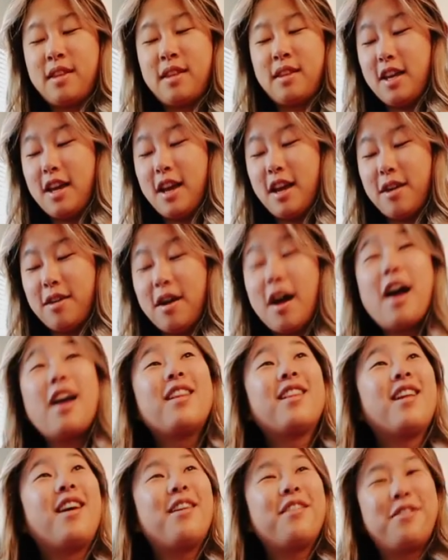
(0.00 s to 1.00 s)
Yeah, I
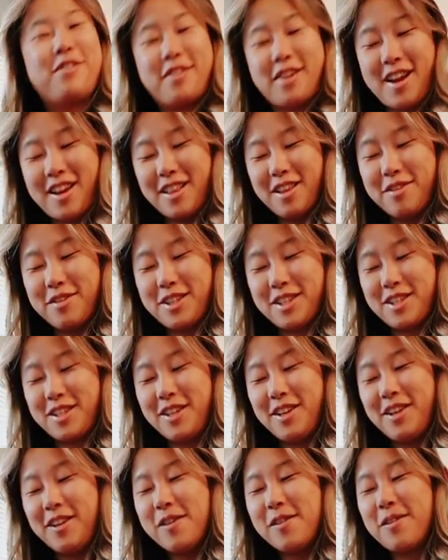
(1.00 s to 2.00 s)
love, I love it
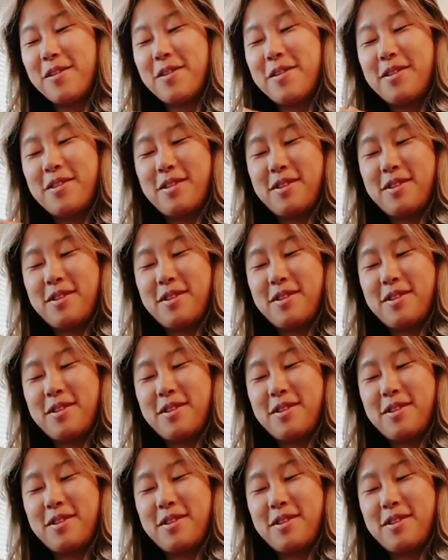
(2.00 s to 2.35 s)
too.